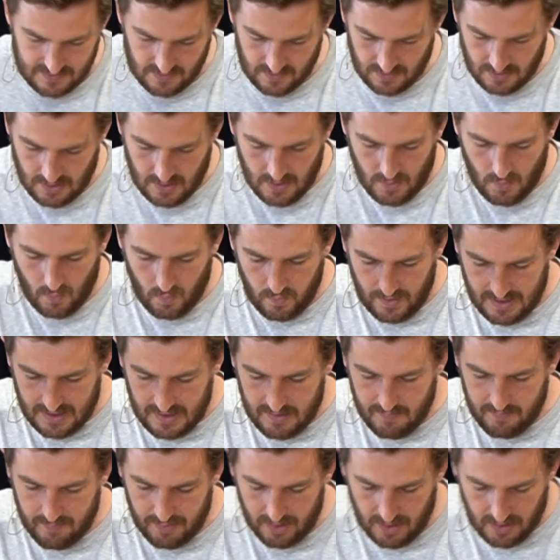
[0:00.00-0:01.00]
The
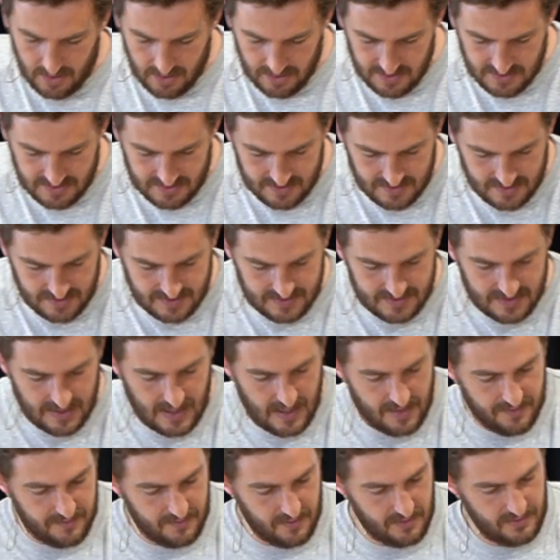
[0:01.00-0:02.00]
wind blows to the
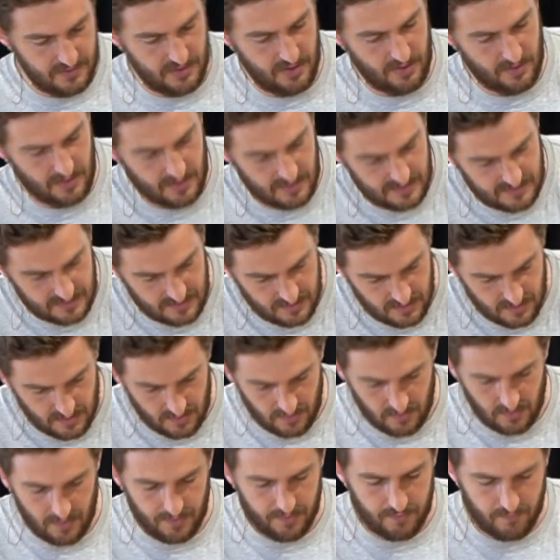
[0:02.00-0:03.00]
south and it turns to the
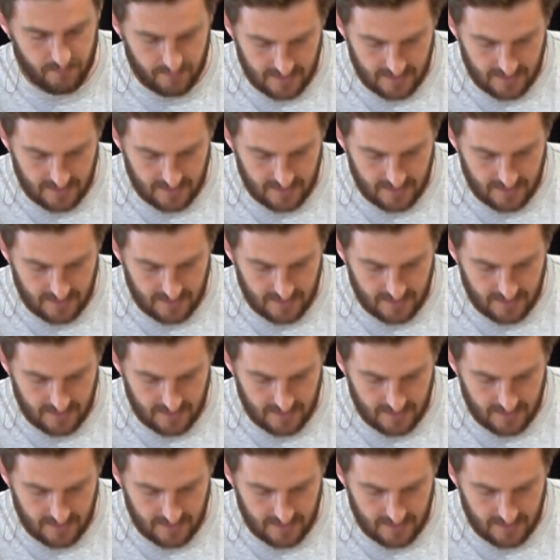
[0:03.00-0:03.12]
north.